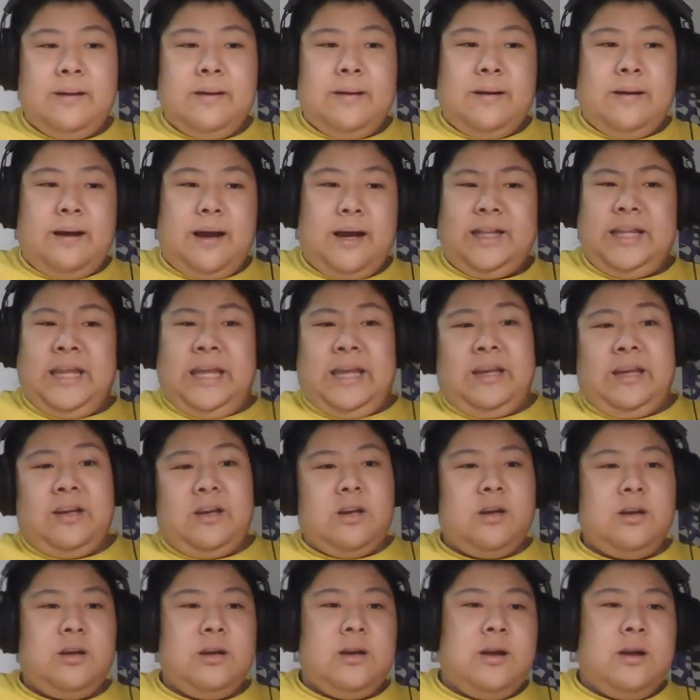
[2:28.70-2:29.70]
I
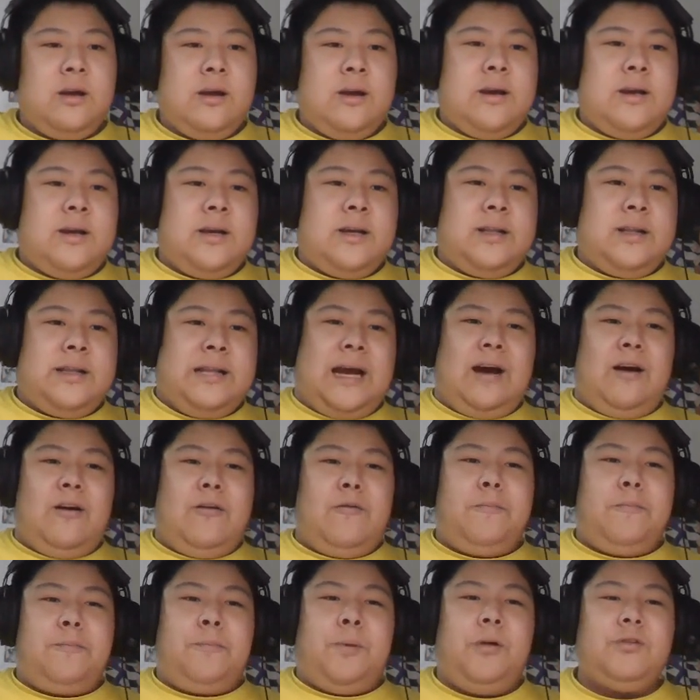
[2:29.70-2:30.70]
think.
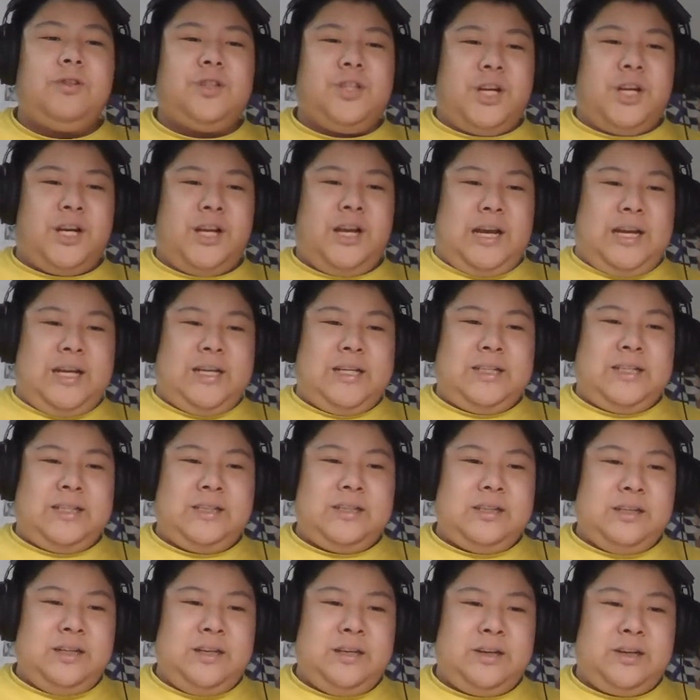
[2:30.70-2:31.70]
Now,
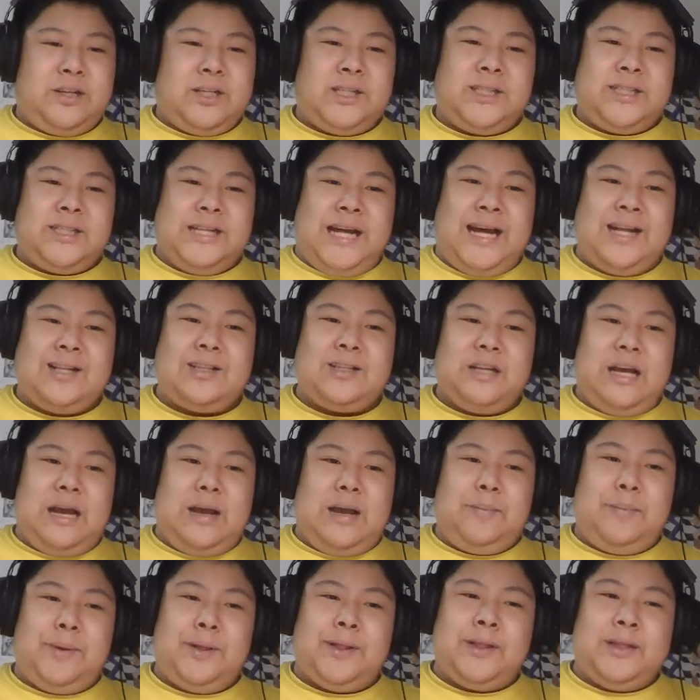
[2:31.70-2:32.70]
Poltergeist, here are the stats.
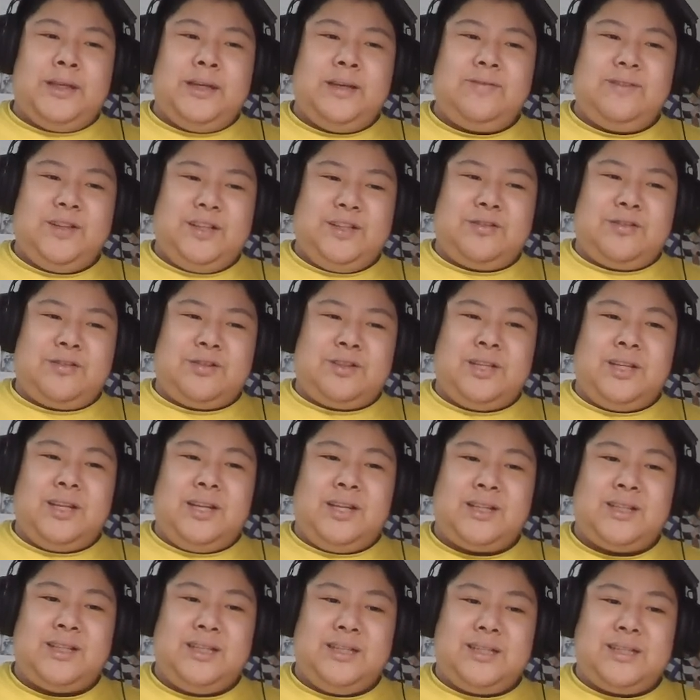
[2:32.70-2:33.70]
I believe these are
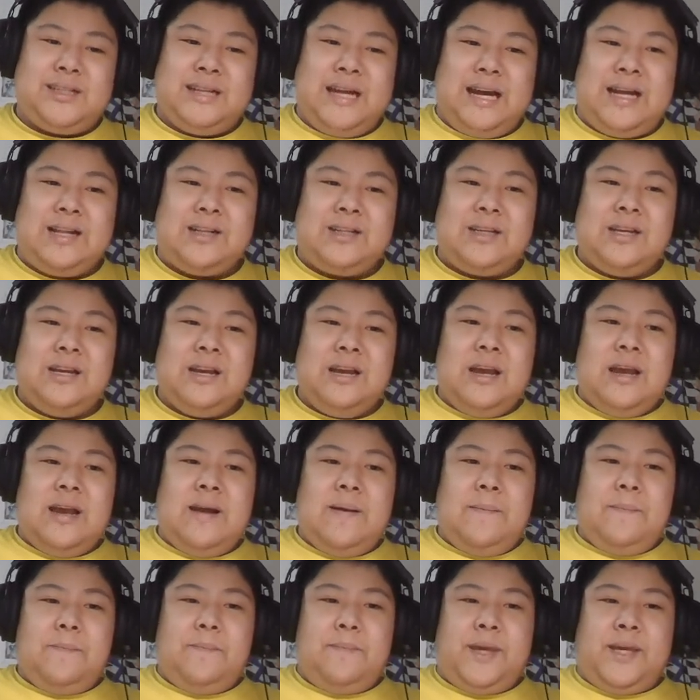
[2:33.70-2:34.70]
Sinistee stats.
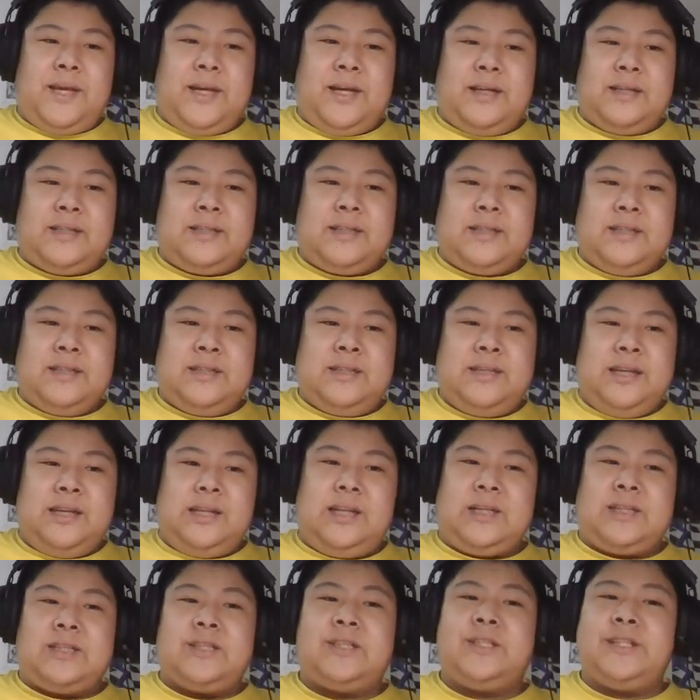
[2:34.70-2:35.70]
Because
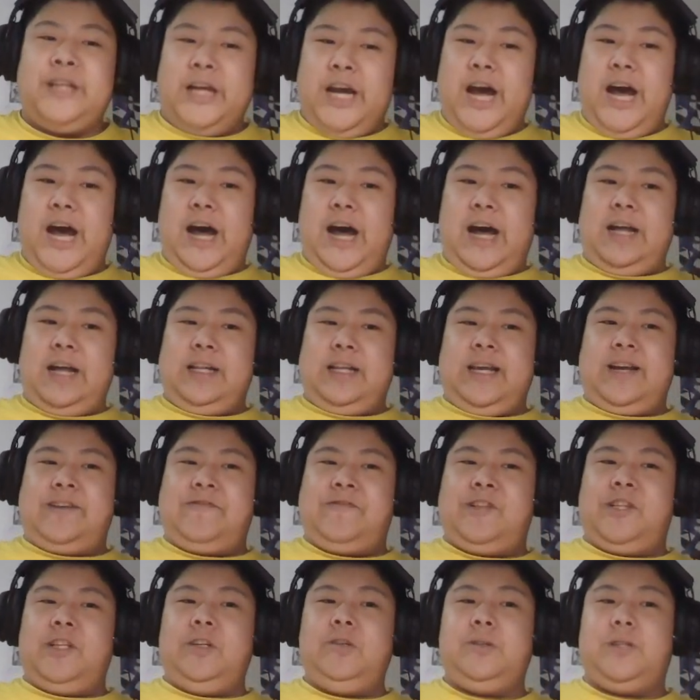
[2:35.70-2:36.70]
Sinistcha, the
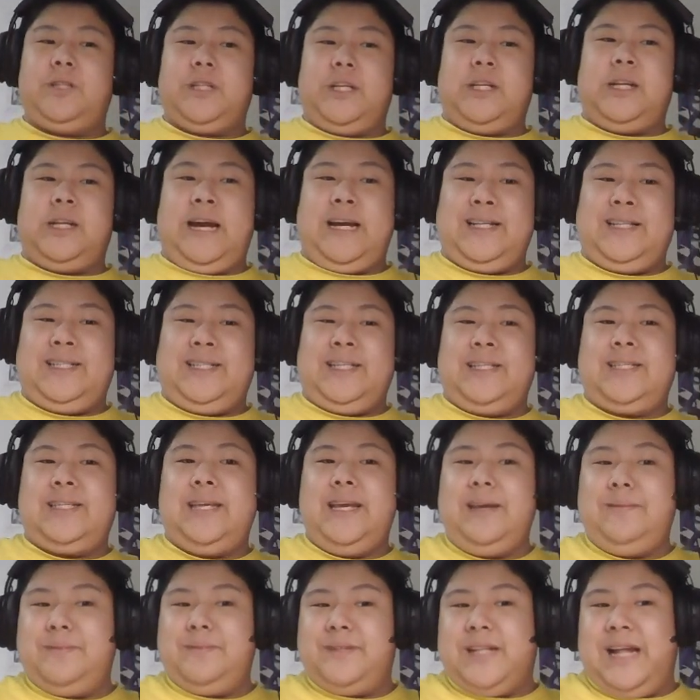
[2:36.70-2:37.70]
evolution, has the
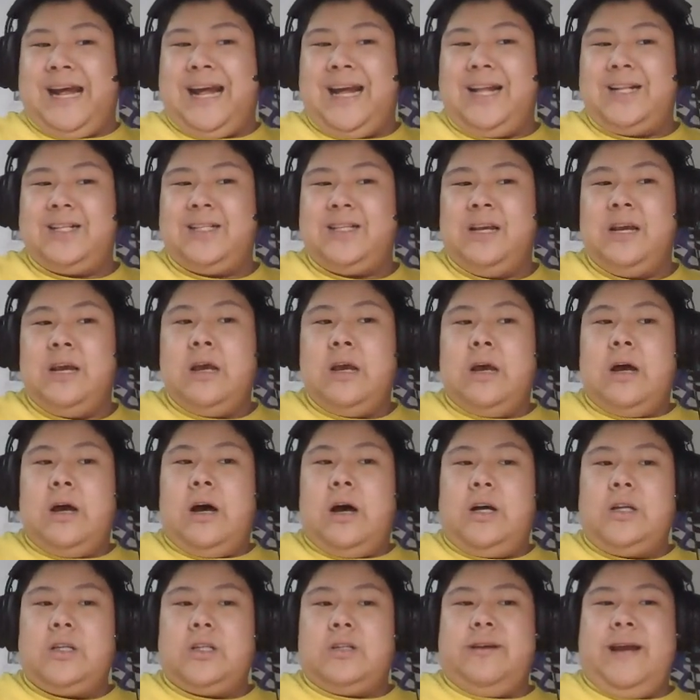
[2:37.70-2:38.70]
same stats.
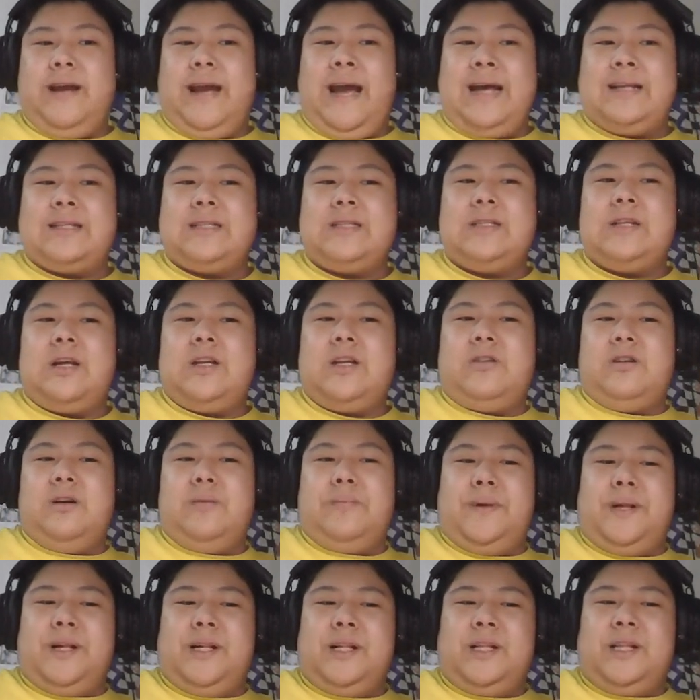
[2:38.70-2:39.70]
Also, it has another
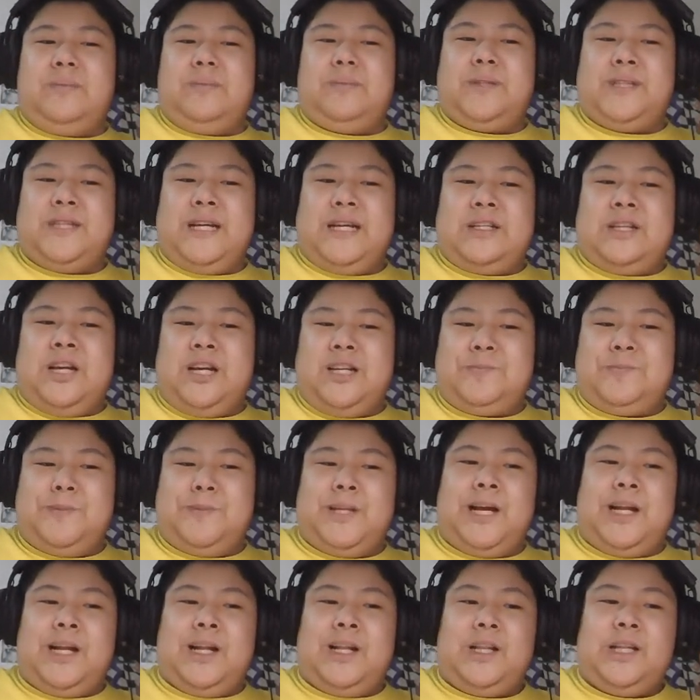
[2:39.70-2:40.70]
ability besides
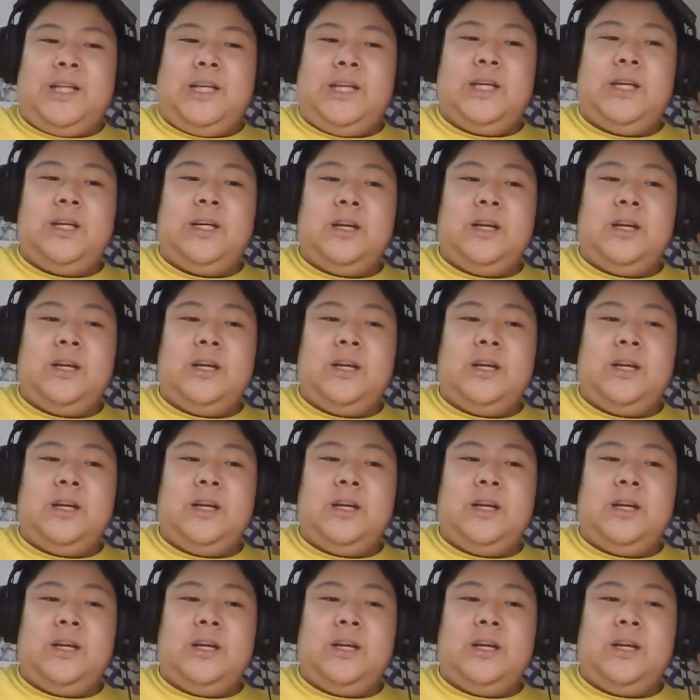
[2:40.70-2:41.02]
Hospitality.